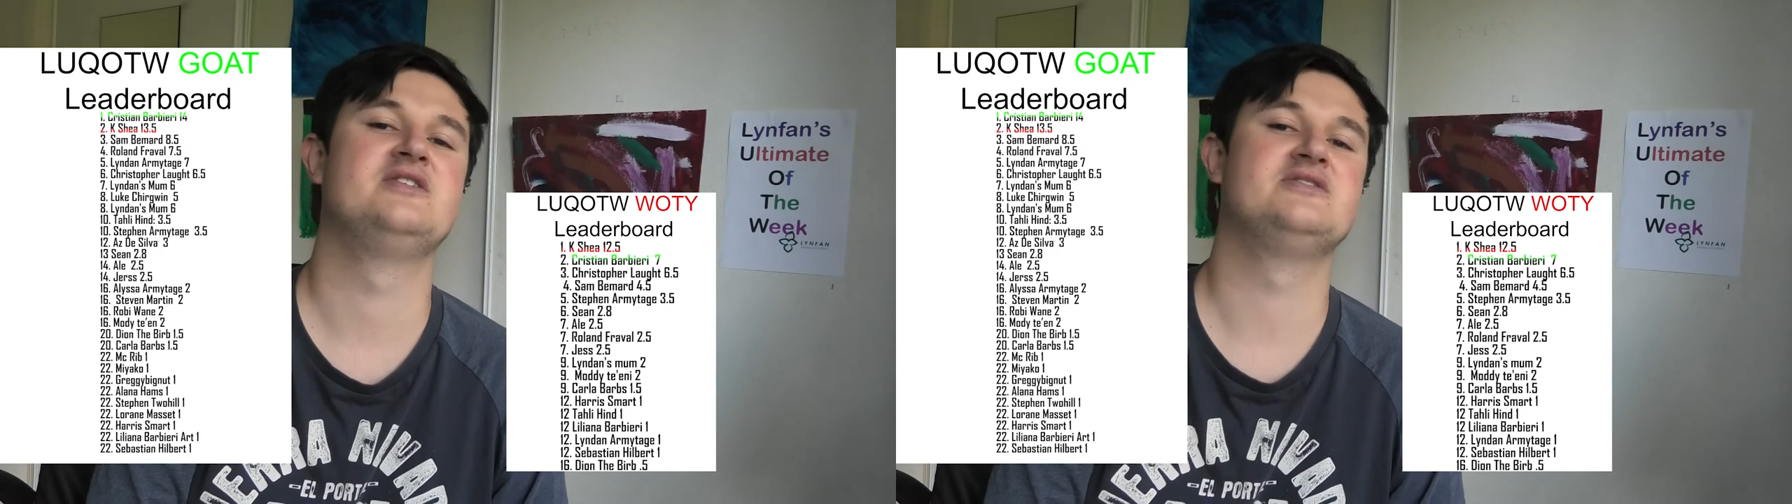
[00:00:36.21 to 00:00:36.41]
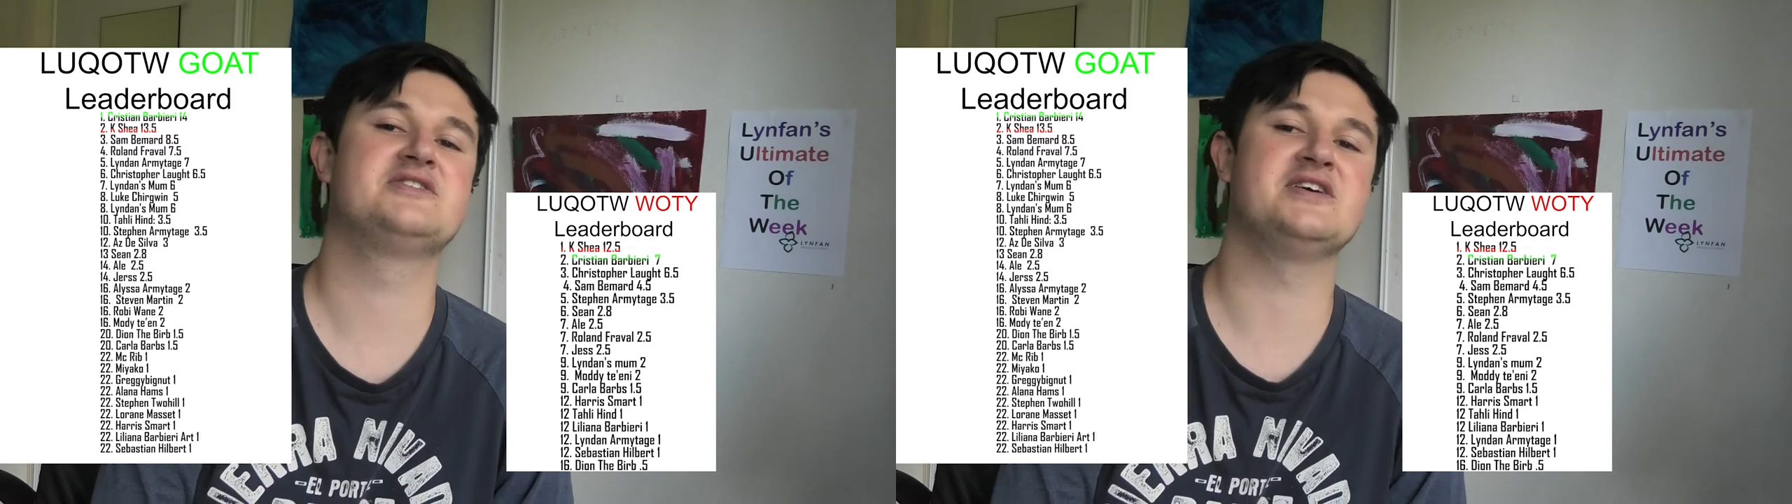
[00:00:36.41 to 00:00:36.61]

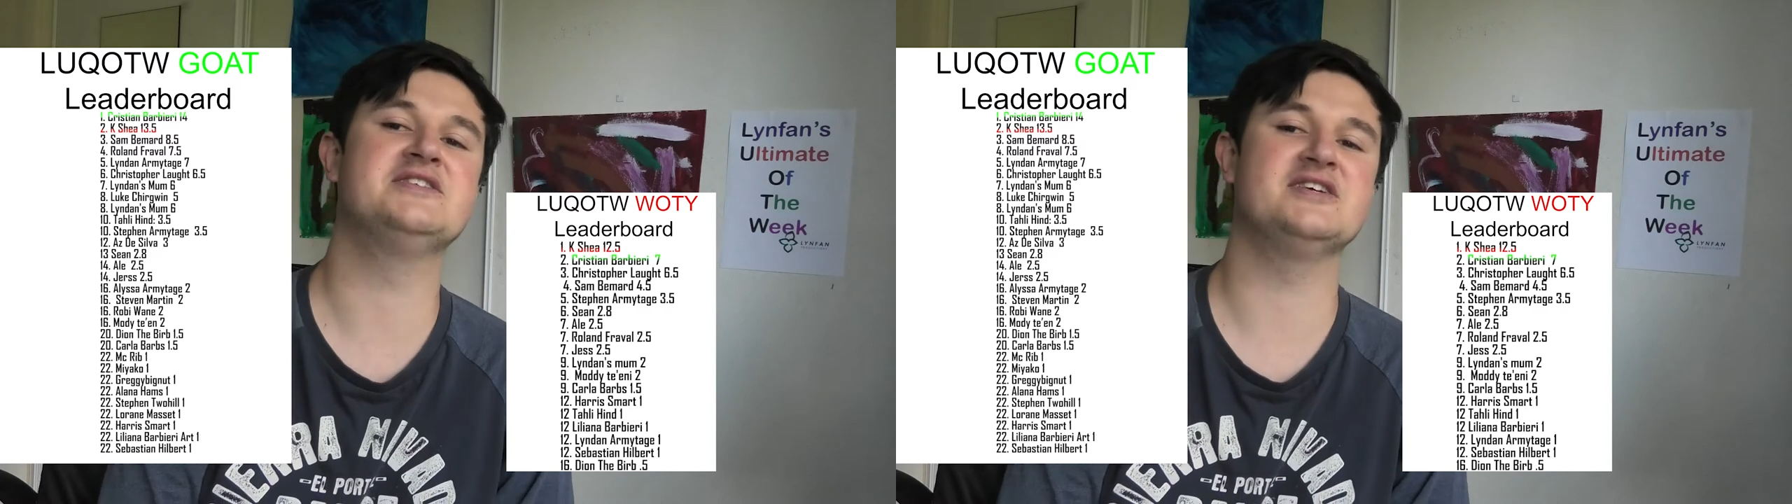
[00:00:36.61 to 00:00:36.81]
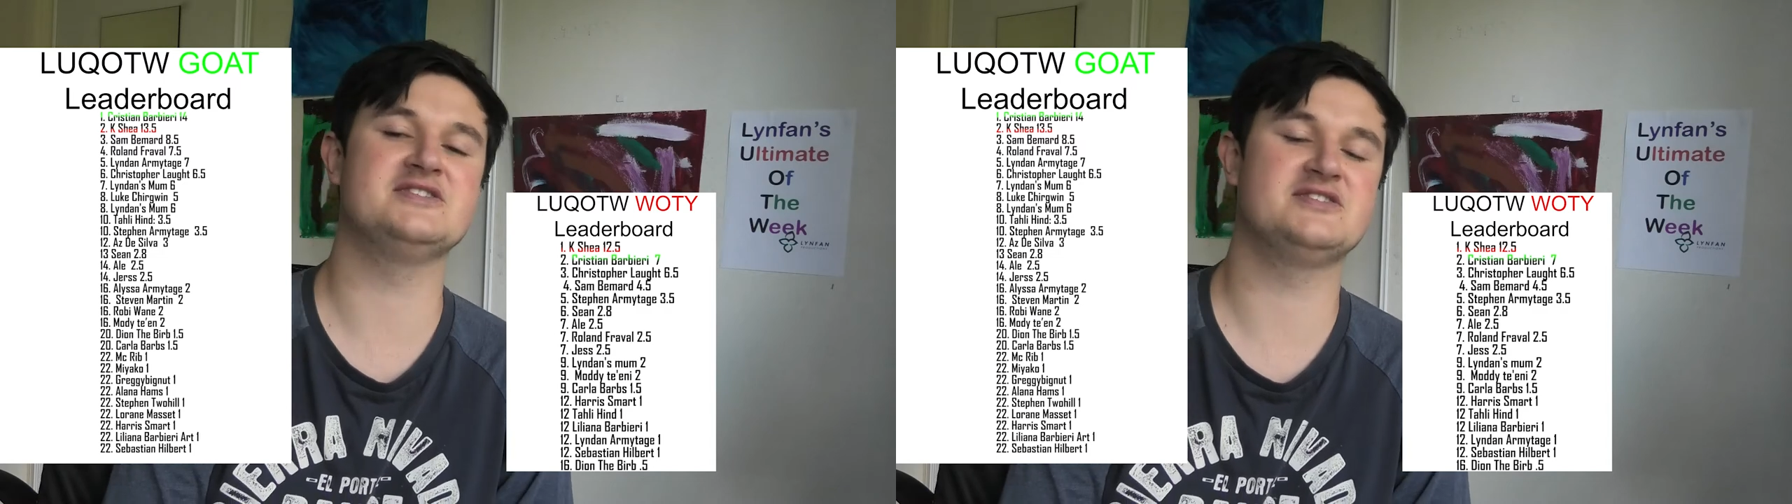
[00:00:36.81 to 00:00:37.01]
The
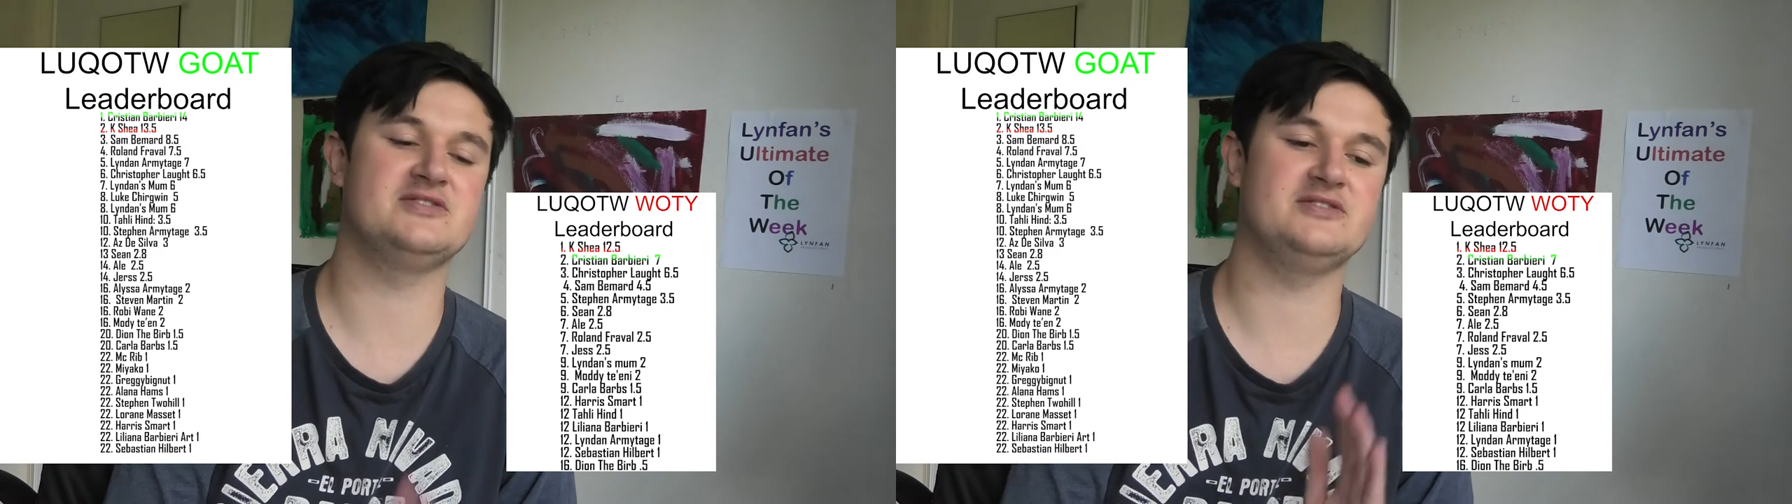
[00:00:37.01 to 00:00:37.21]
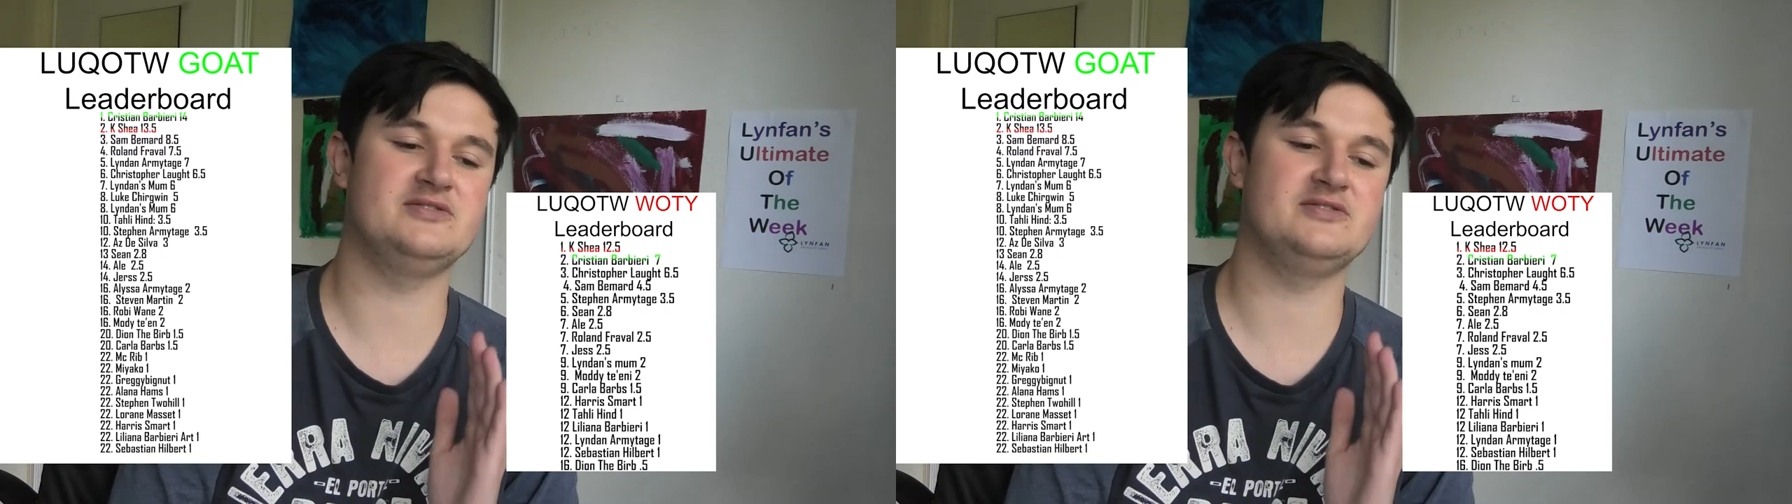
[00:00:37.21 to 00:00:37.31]
sentence